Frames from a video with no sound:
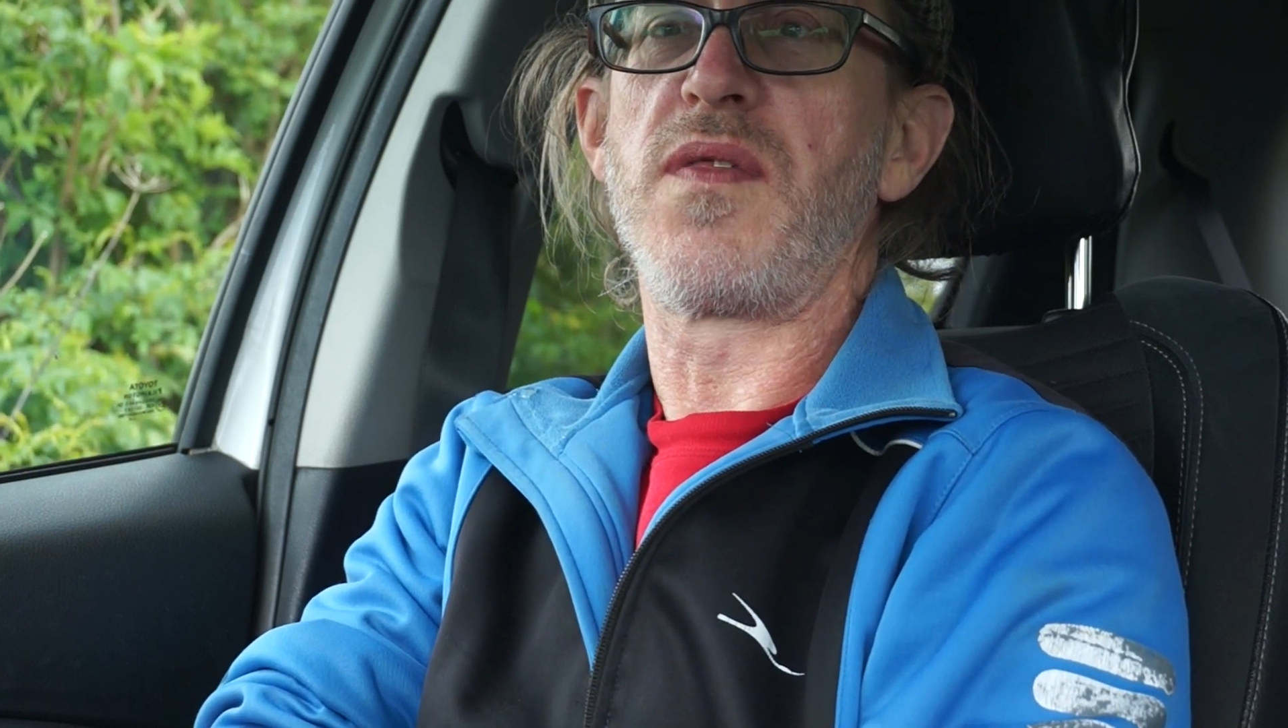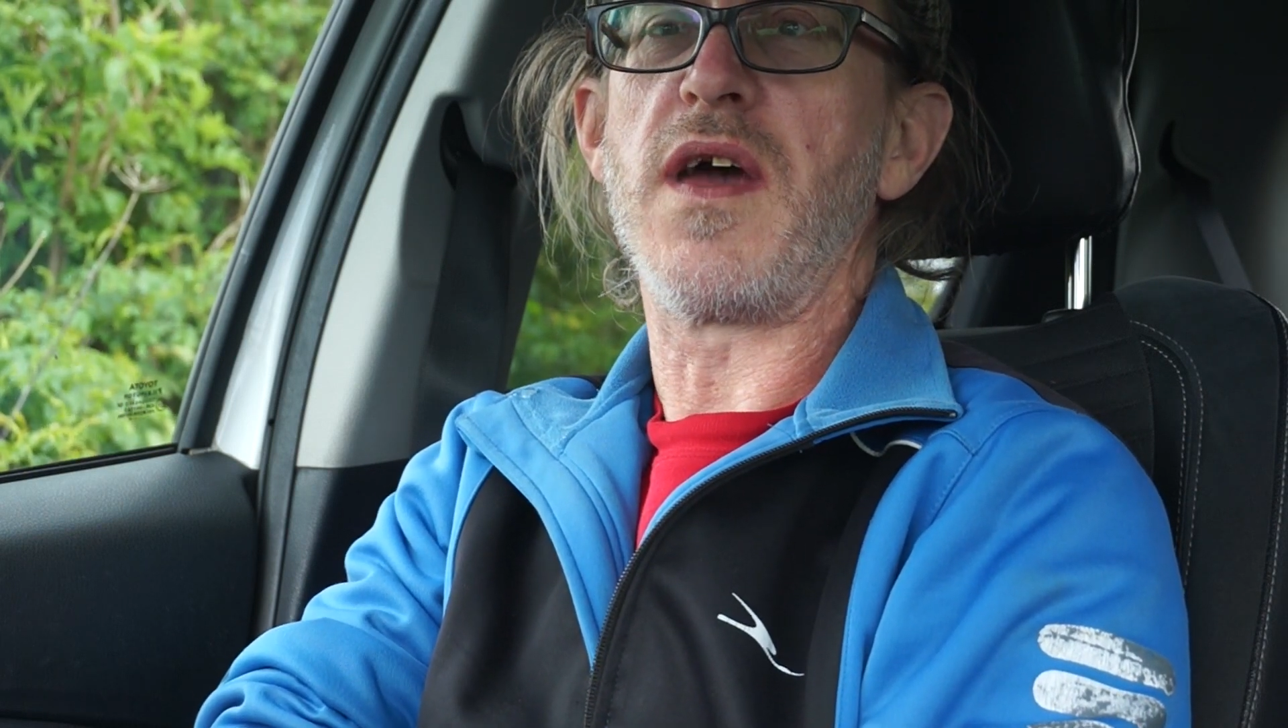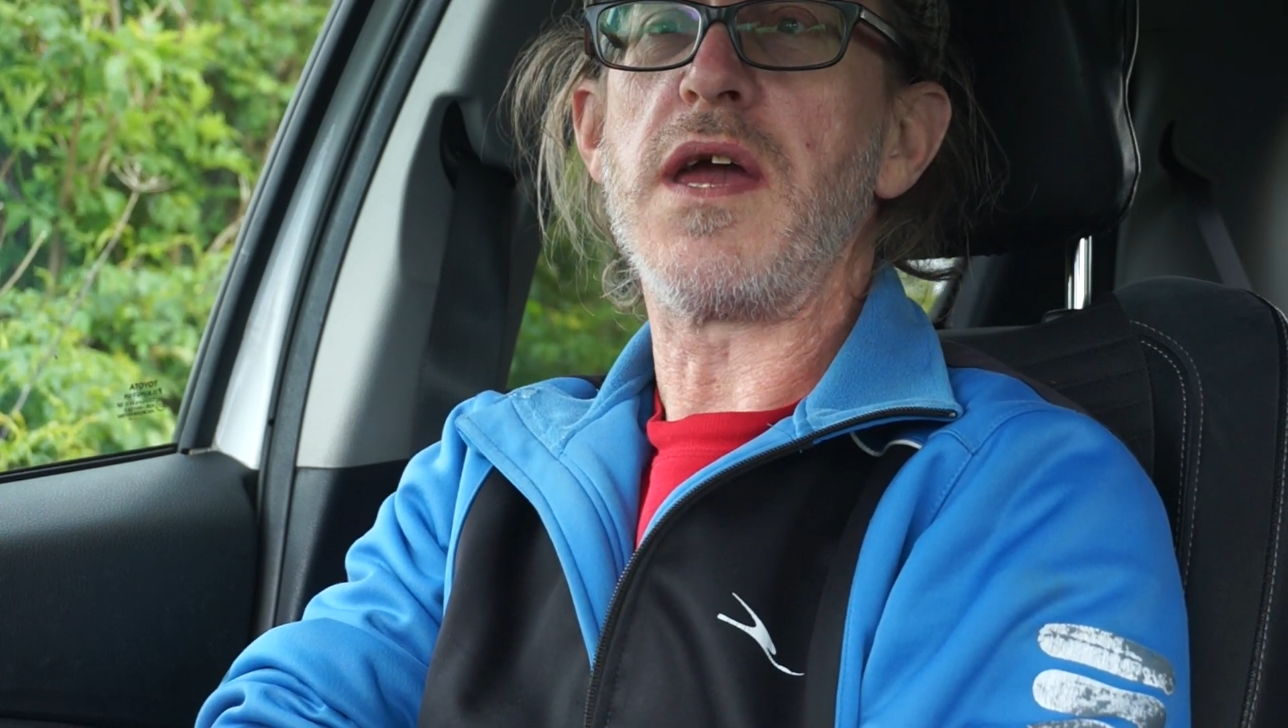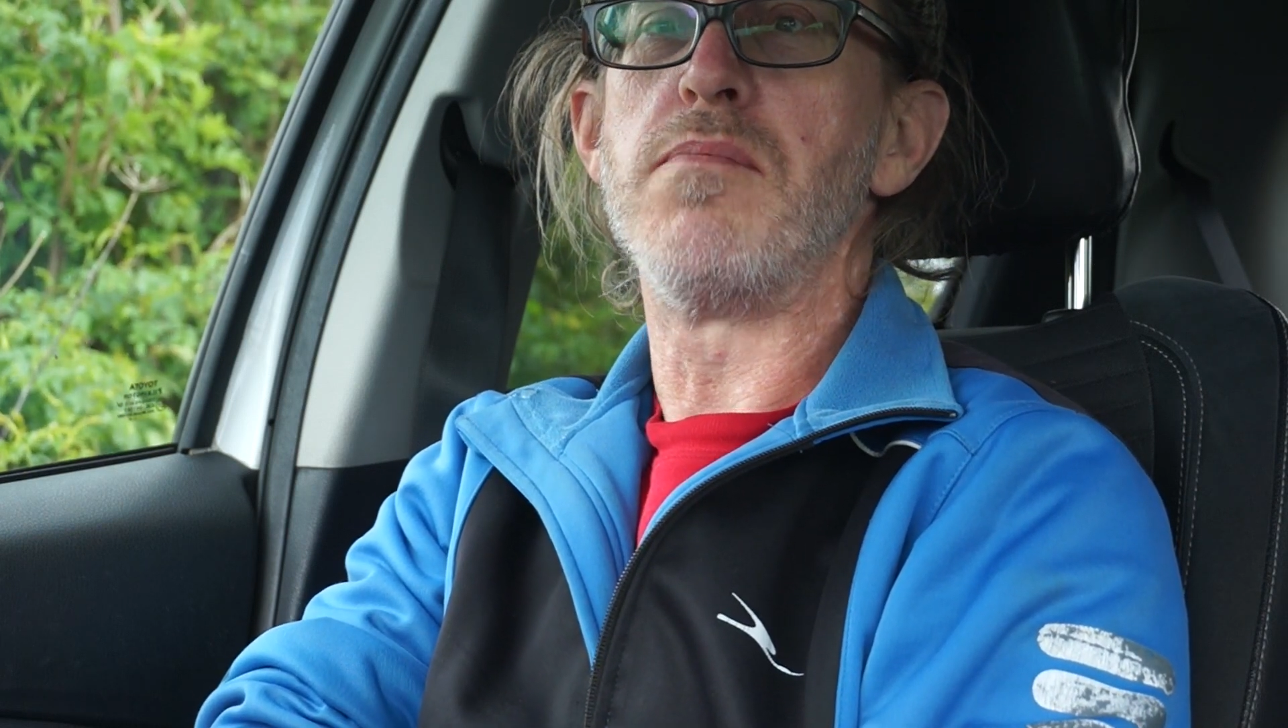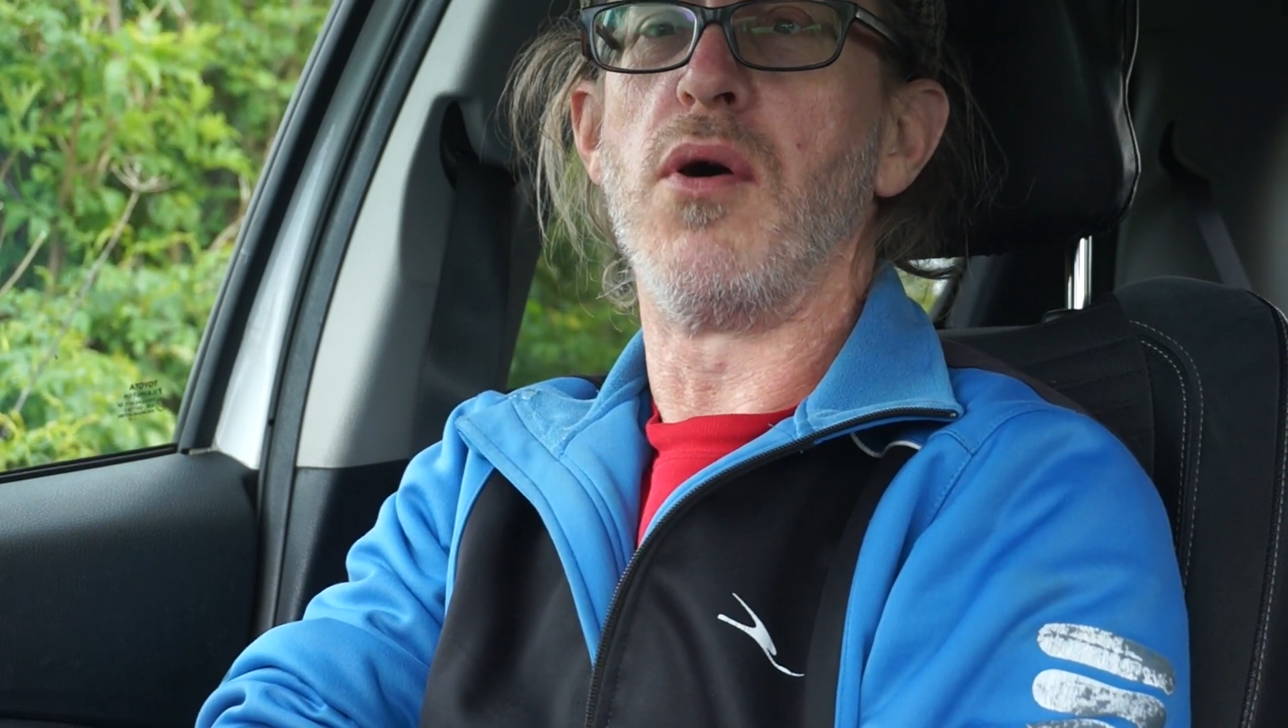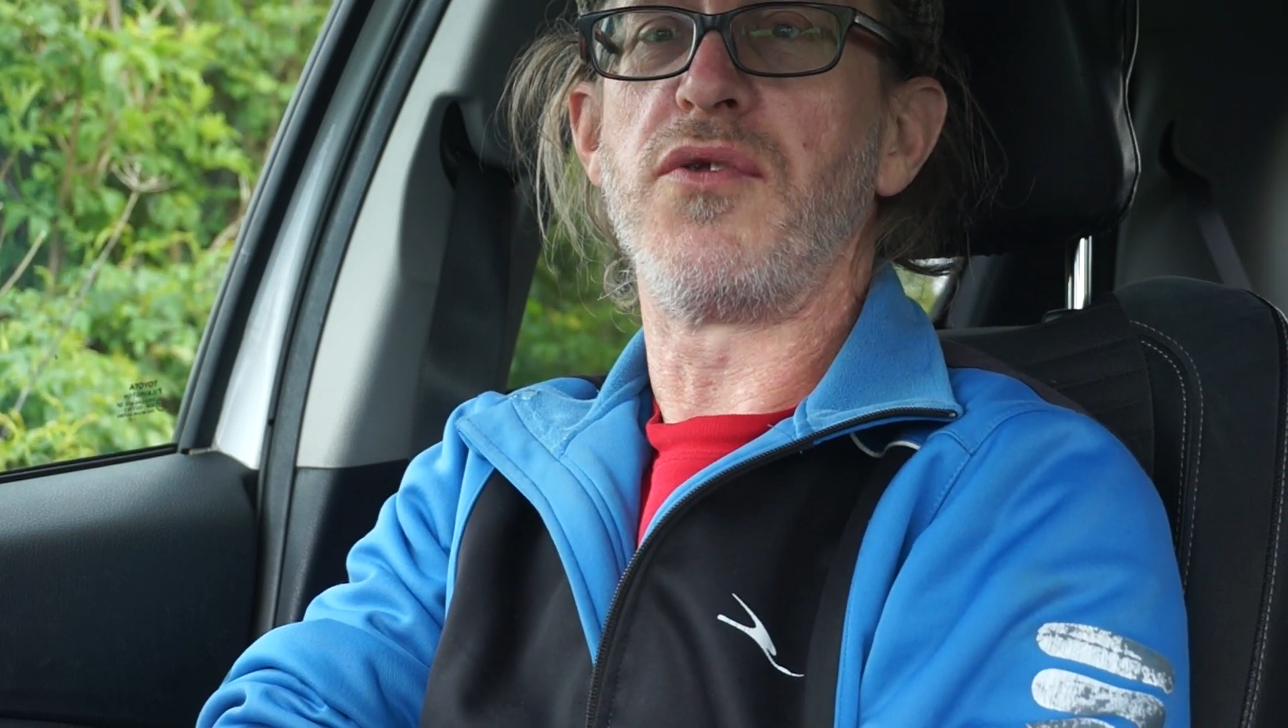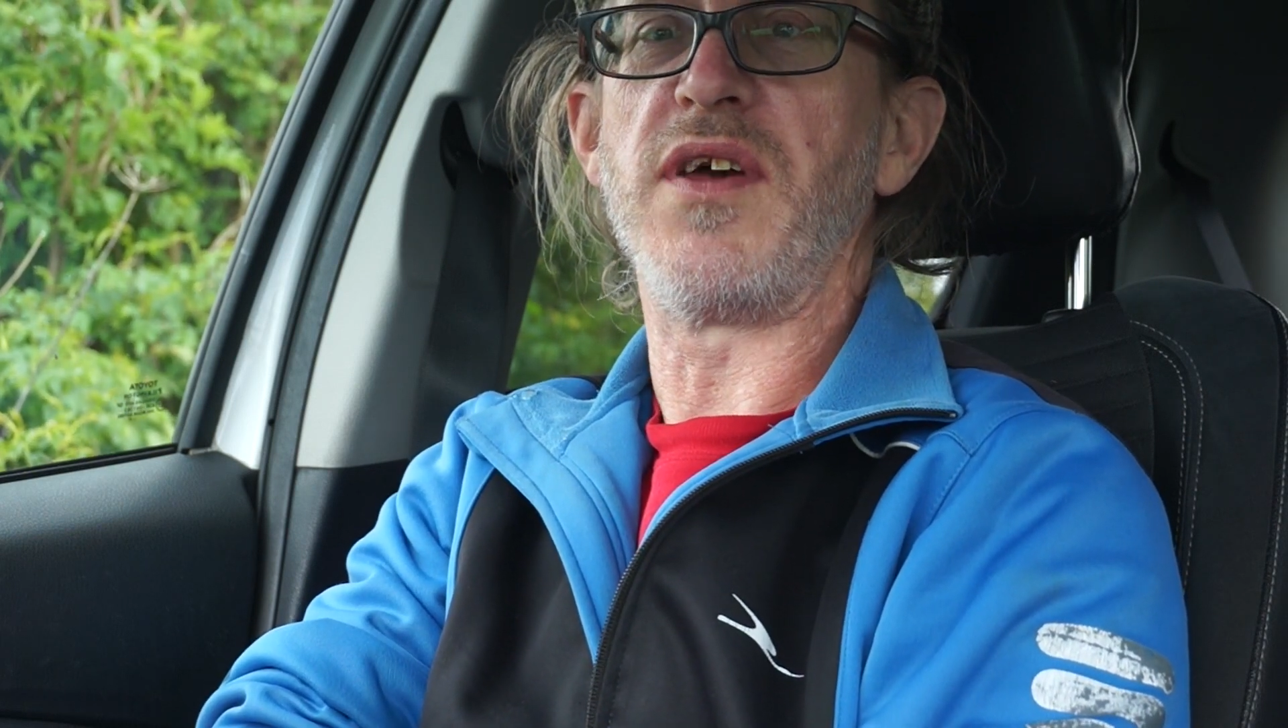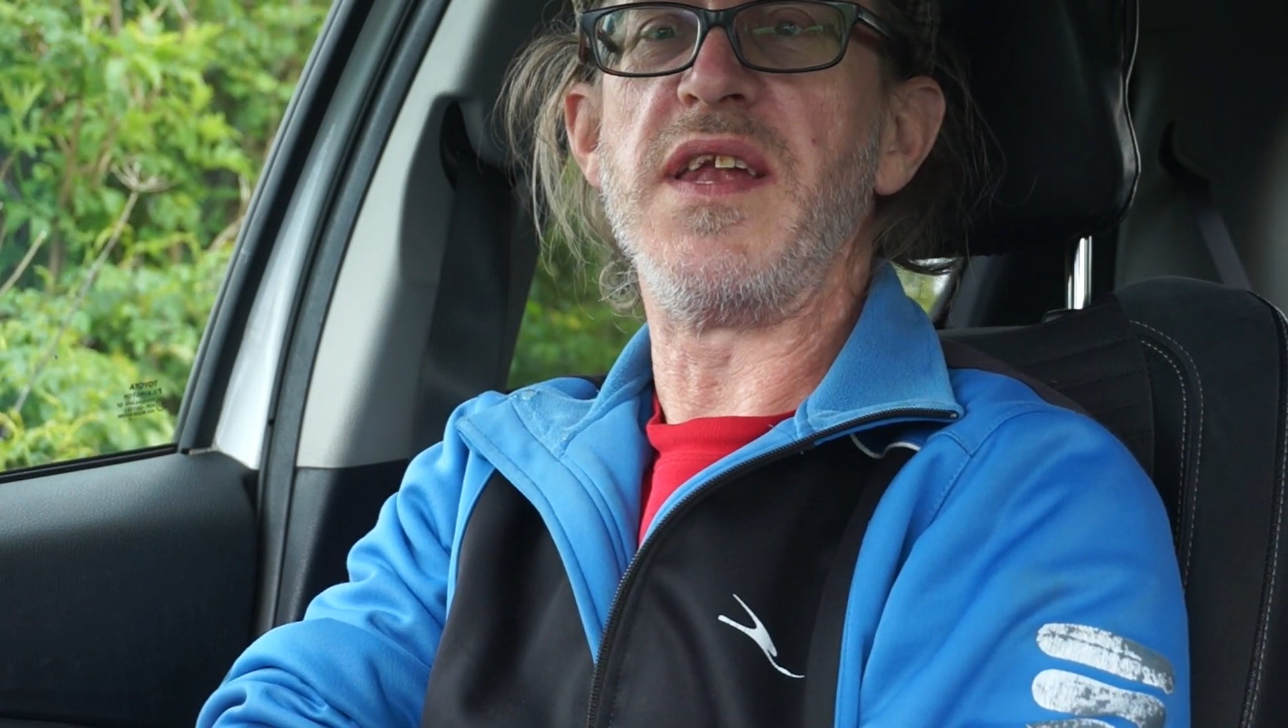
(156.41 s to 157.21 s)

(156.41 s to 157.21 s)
that he put